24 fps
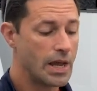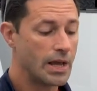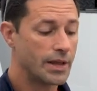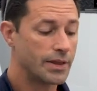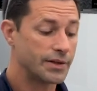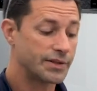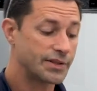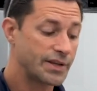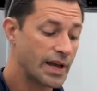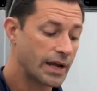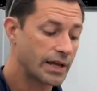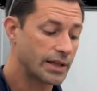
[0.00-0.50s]

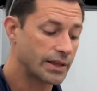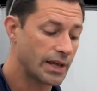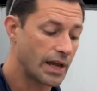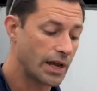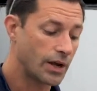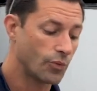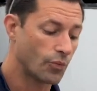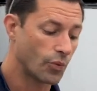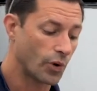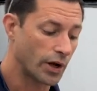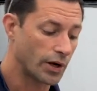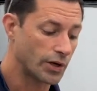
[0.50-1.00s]
The second
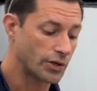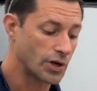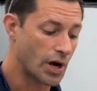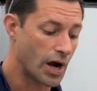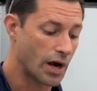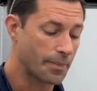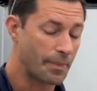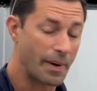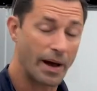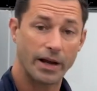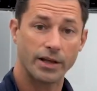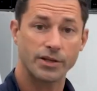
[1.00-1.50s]
thing we're going to
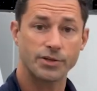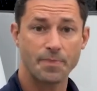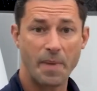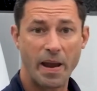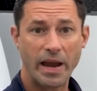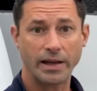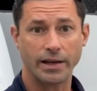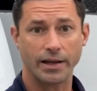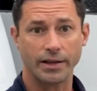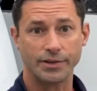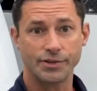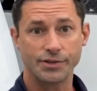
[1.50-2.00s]
talk about is
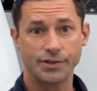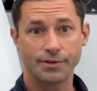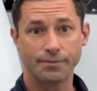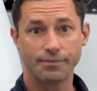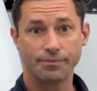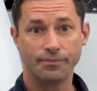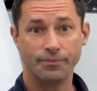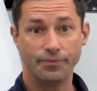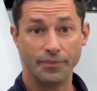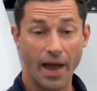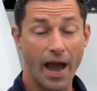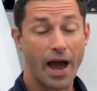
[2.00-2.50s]
maintenance.
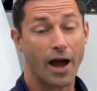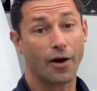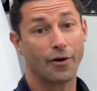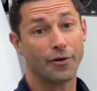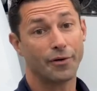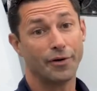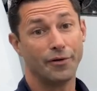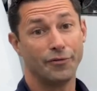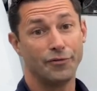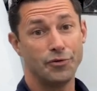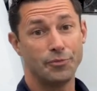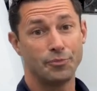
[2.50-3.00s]
Now,
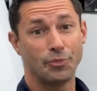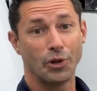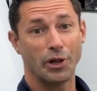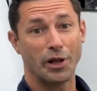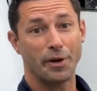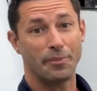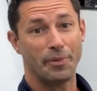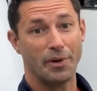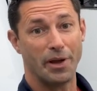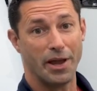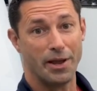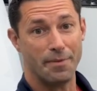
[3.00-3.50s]
if you pull
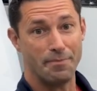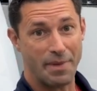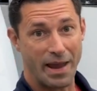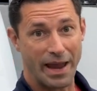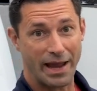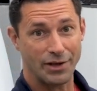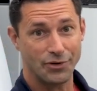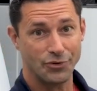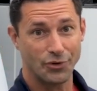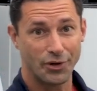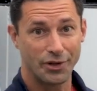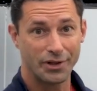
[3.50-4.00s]
up a
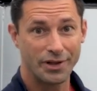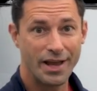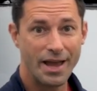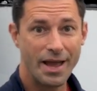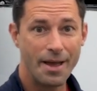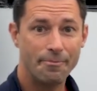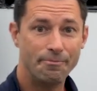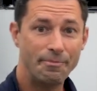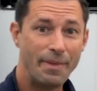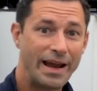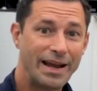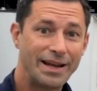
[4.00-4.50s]
manual,
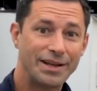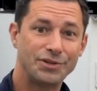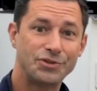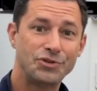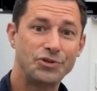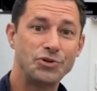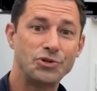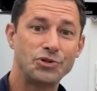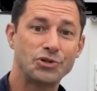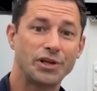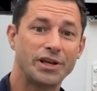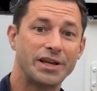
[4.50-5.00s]
maintenance
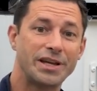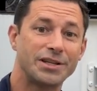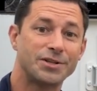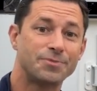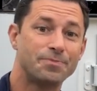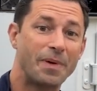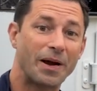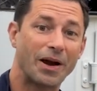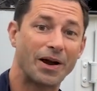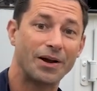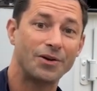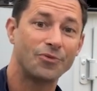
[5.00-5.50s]
usually gets
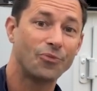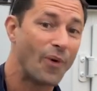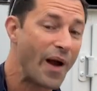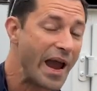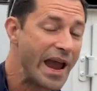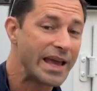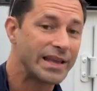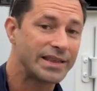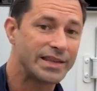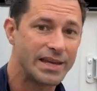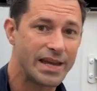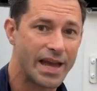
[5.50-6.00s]
buried
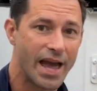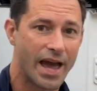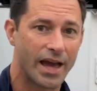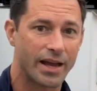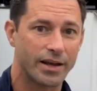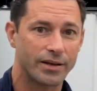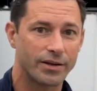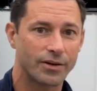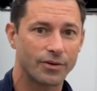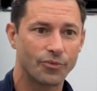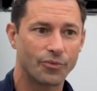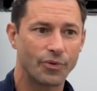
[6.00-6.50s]
way at the
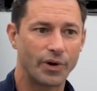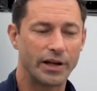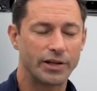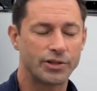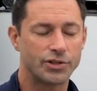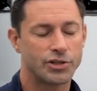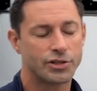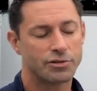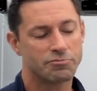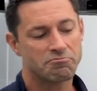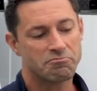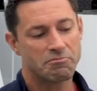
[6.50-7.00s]
end,
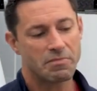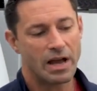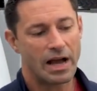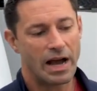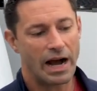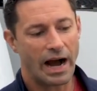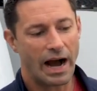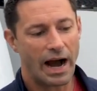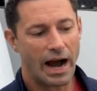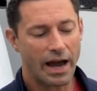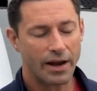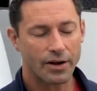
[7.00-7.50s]
which,
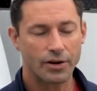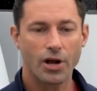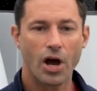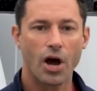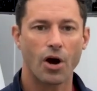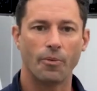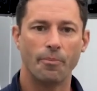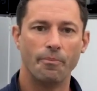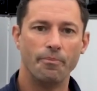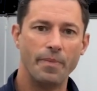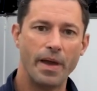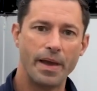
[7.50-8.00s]
I don't
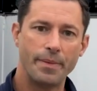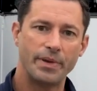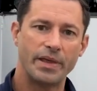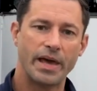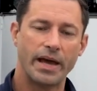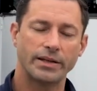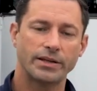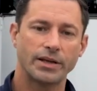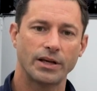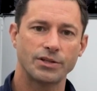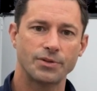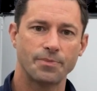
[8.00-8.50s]
know, maybe
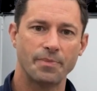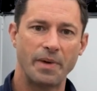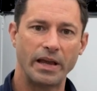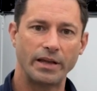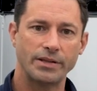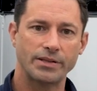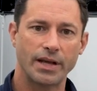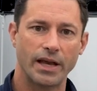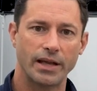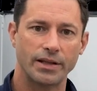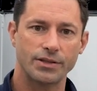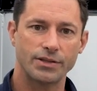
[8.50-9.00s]
that doesn't make
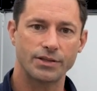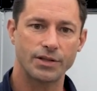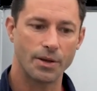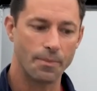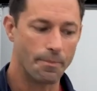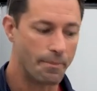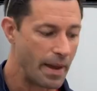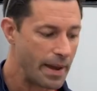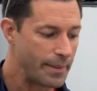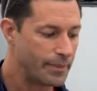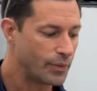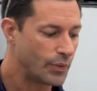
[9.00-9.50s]
sense.
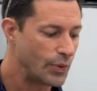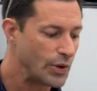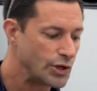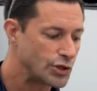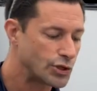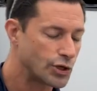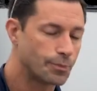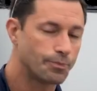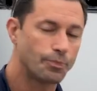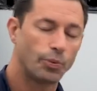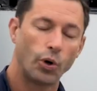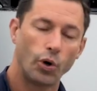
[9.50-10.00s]
Maybe we
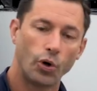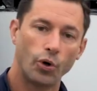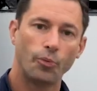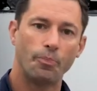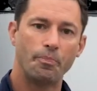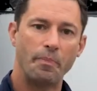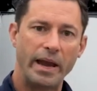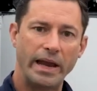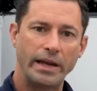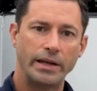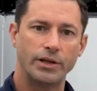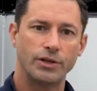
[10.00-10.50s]
should pull
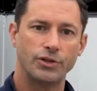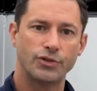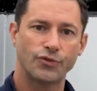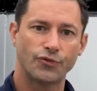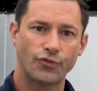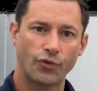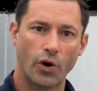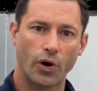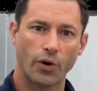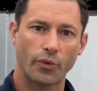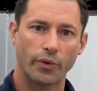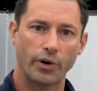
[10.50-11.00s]
maintenance
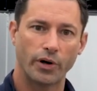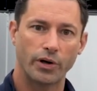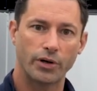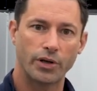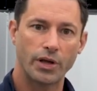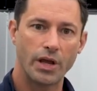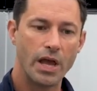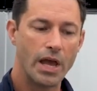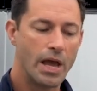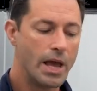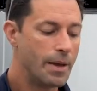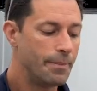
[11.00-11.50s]
forward,
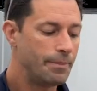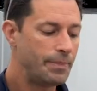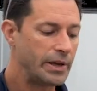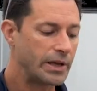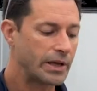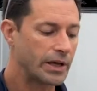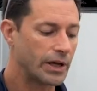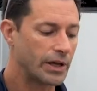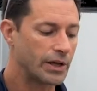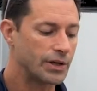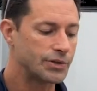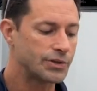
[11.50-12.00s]

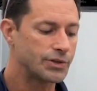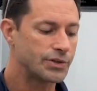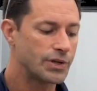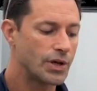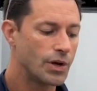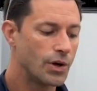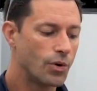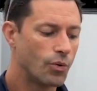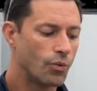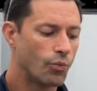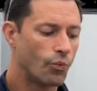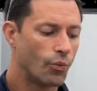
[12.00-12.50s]
because
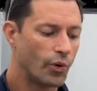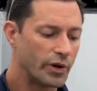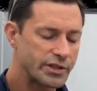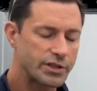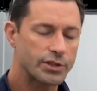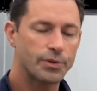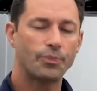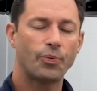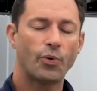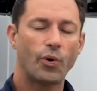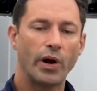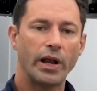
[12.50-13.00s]
what's
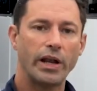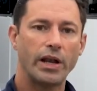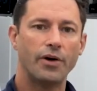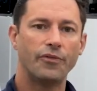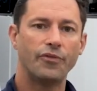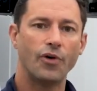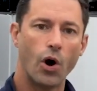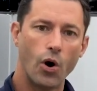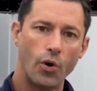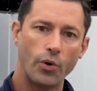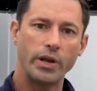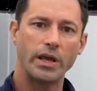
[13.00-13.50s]
the point
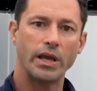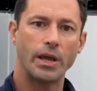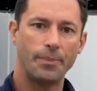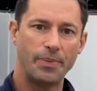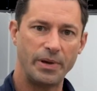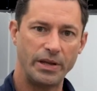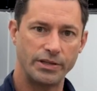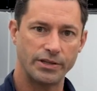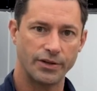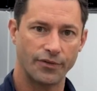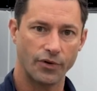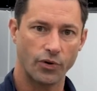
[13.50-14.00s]
of owning a
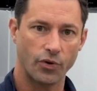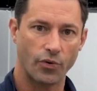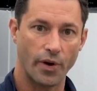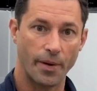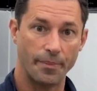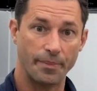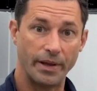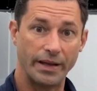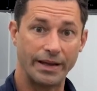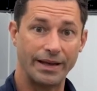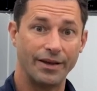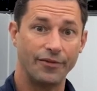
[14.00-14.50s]
piece of
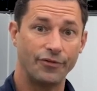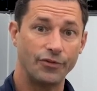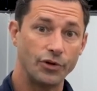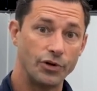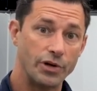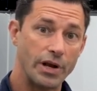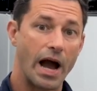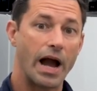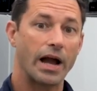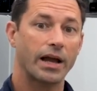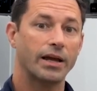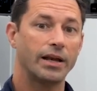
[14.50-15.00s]
equipment if you're
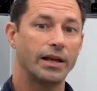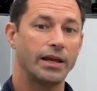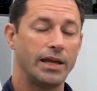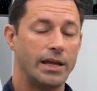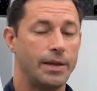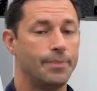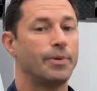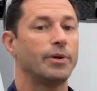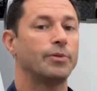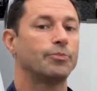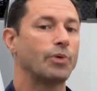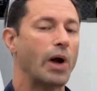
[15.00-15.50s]
not going to
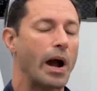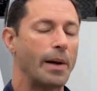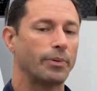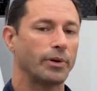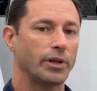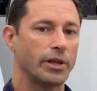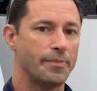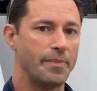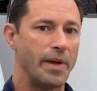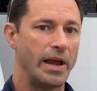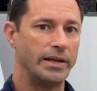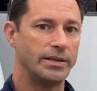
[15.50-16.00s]
keep it
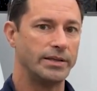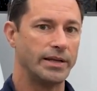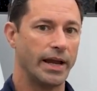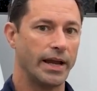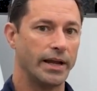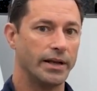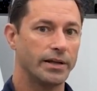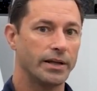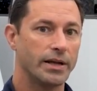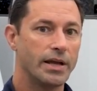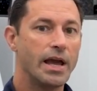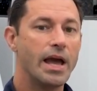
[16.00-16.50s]
properly
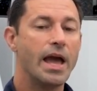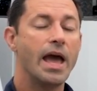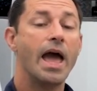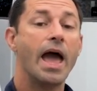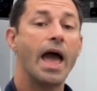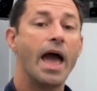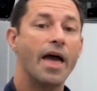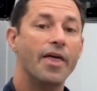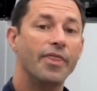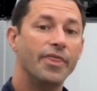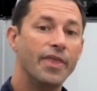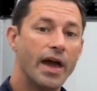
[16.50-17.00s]
maintained?
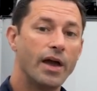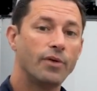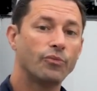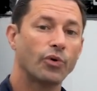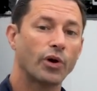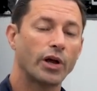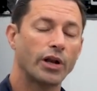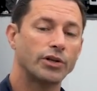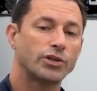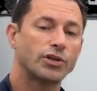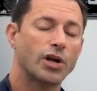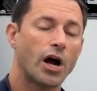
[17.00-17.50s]
And then we're
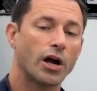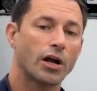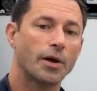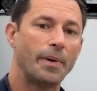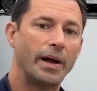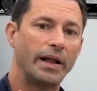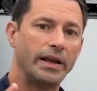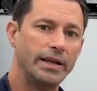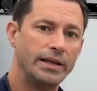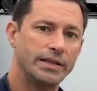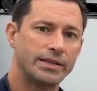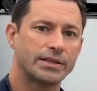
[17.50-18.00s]
going to talk
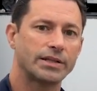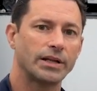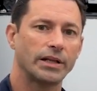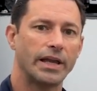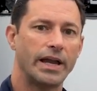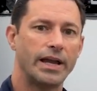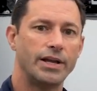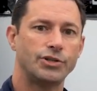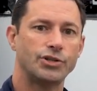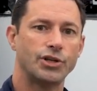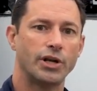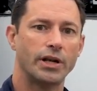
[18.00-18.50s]
about
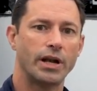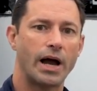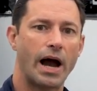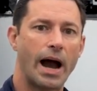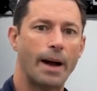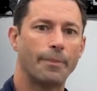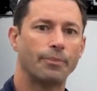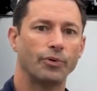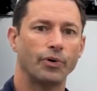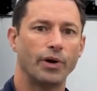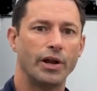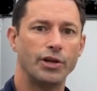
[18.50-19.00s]
installation,
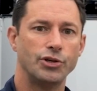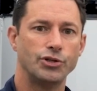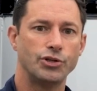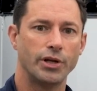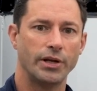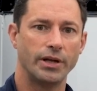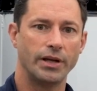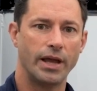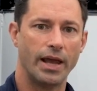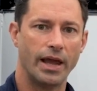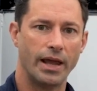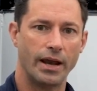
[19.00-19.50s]

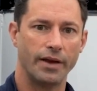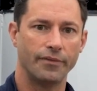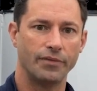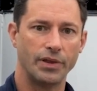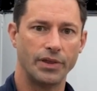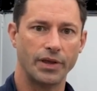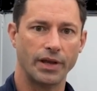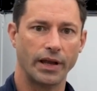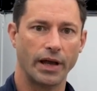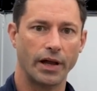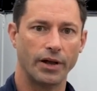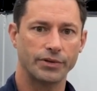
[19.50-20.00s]
operation, and
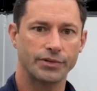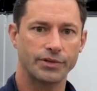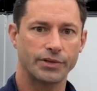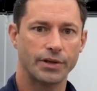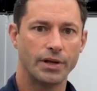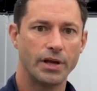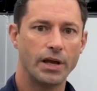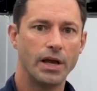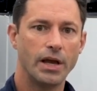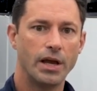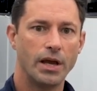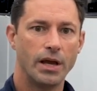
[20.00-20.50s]
everything else.
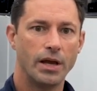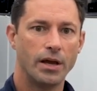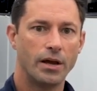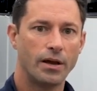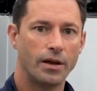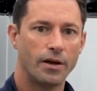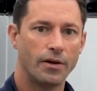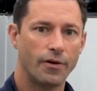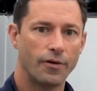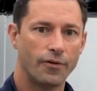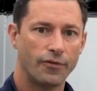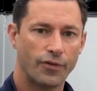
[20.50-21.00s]

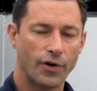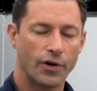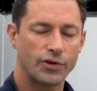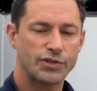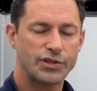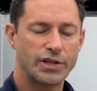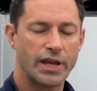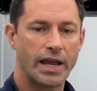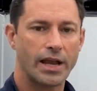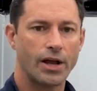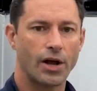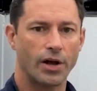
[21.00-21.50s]
First
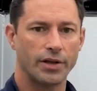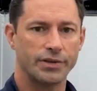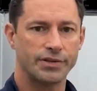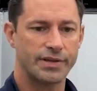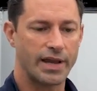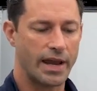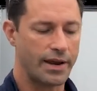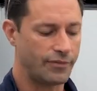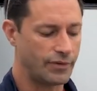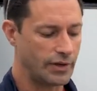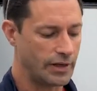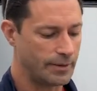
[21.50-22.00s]
thing on
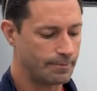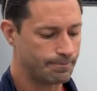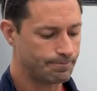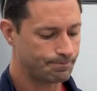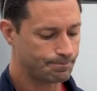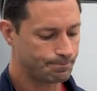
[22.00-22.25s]
safety.